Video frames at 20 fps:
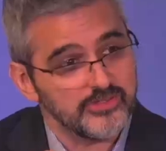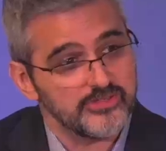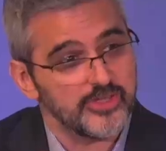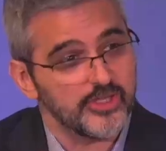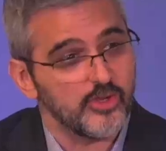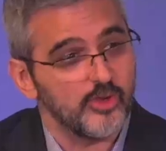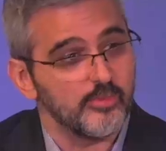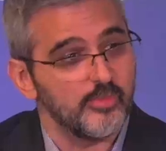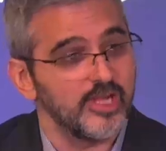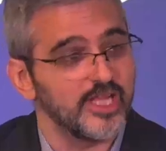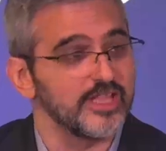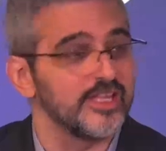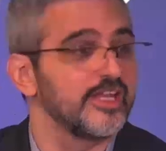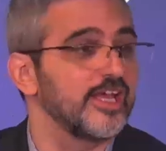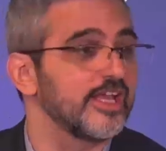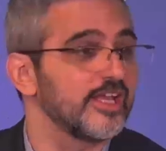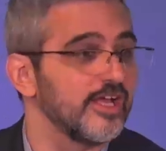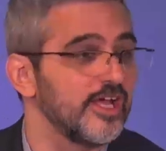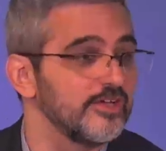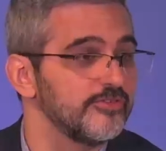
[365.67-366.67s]
the Copilot
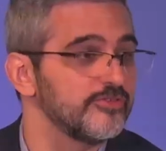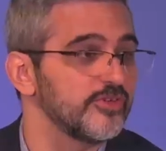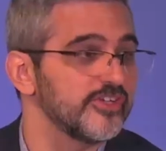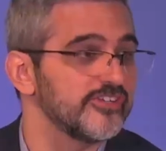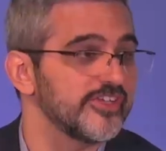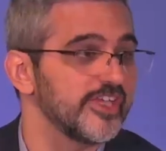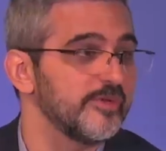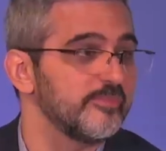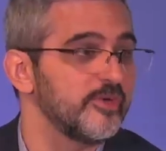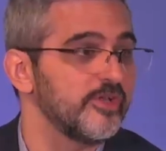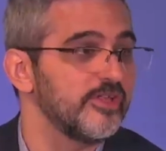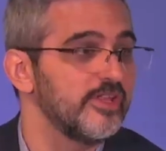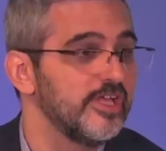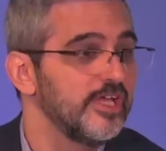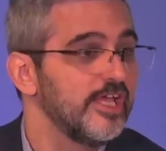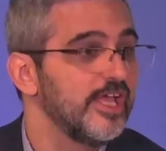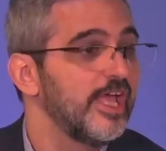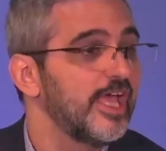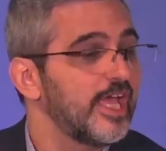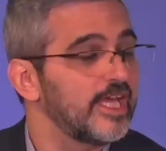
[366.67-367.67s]
icon, for example.
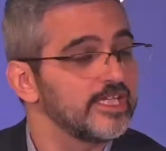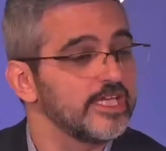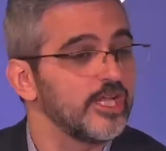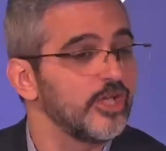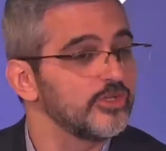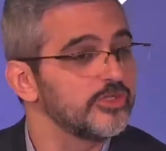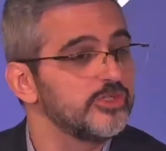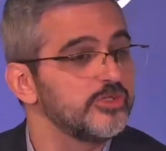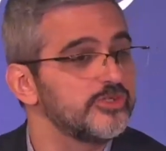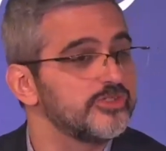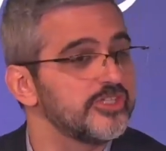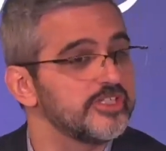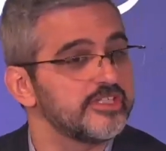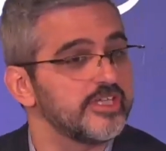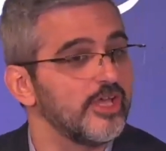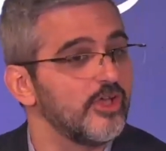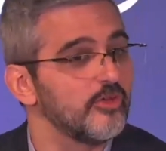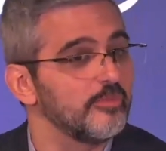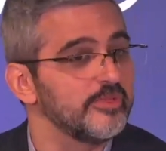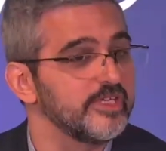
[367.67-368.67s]
And then I'll use it to
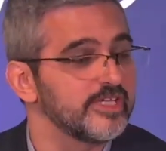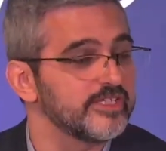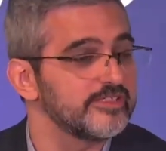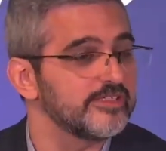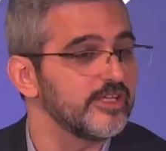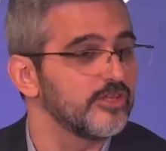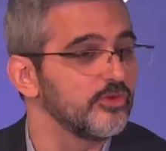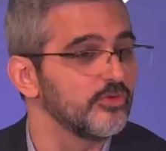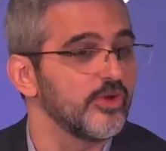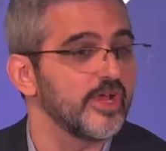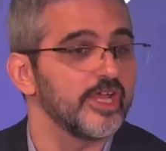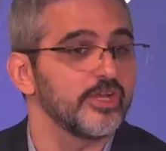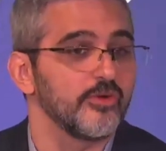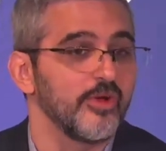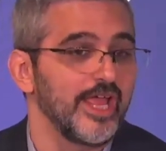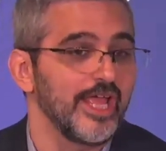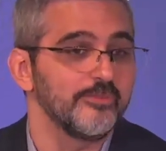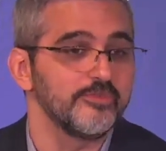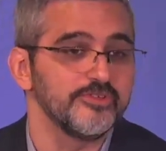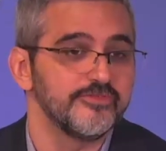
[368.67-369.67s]
help me accelerate or
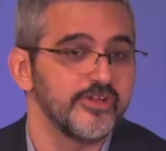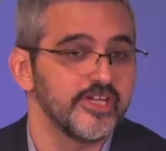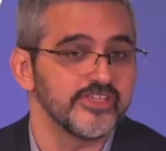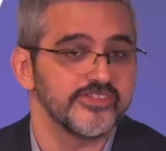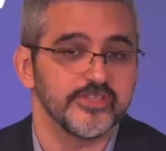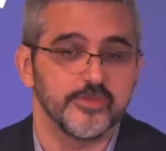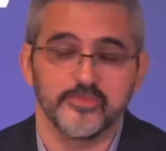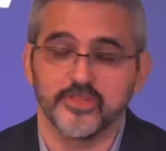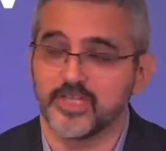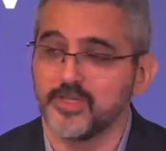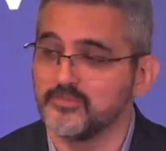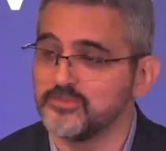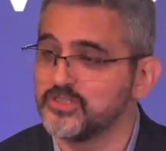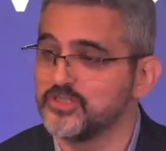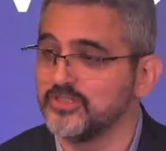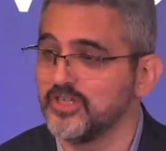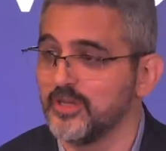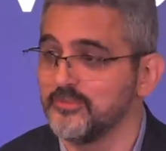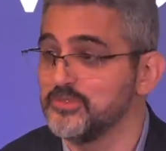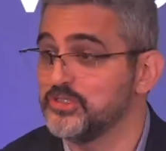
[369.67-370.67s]
amplify something
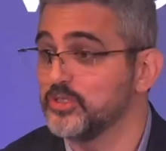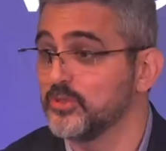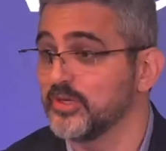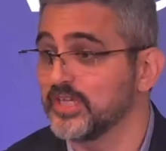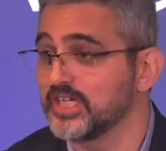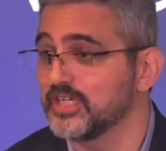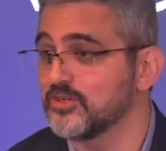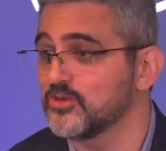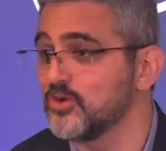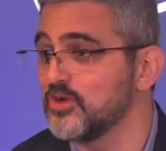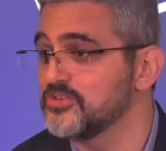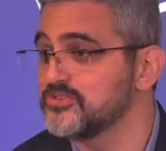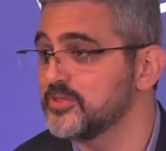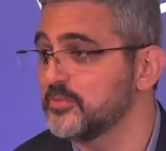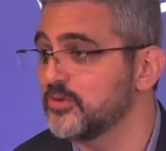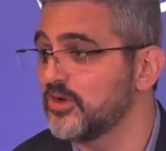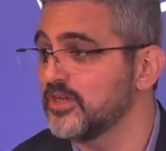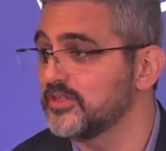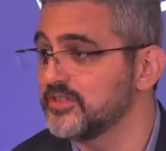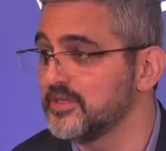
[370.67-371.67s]
I'm doing across
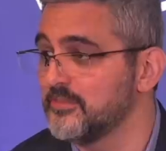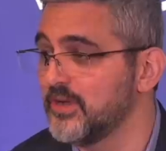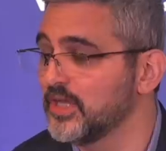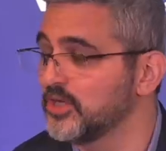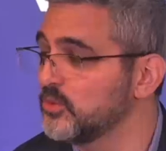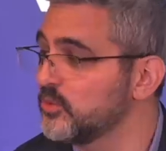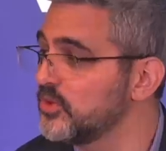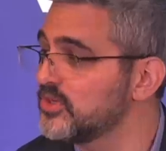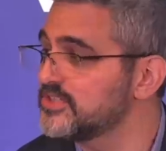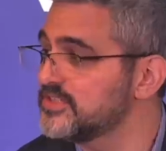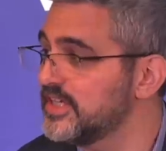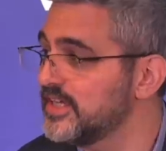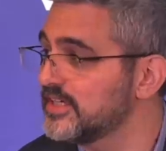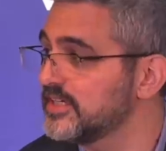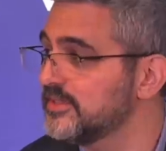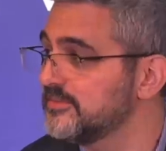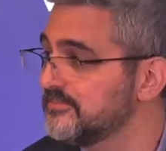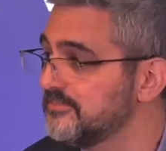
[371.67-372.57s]
the modern work stack.